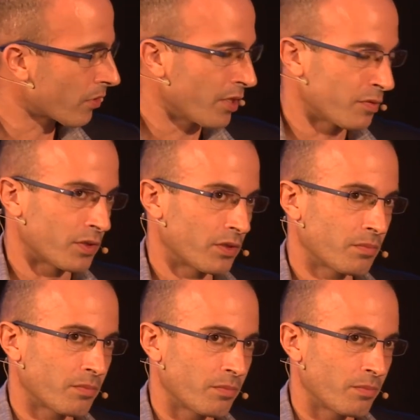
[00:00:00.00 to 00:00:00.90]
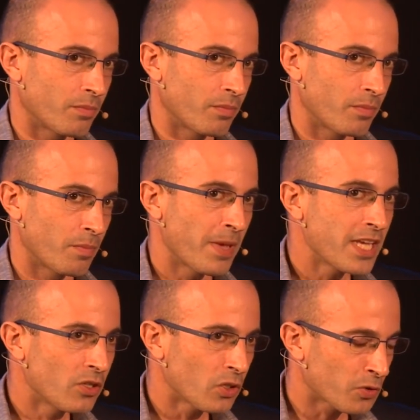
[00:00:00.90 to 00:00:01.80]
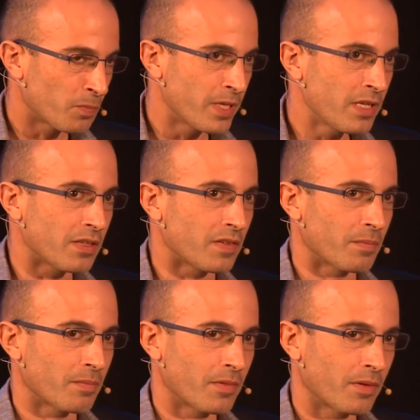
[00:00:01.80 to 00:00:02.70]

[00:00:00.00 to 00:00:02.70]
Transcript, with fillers: however, may not be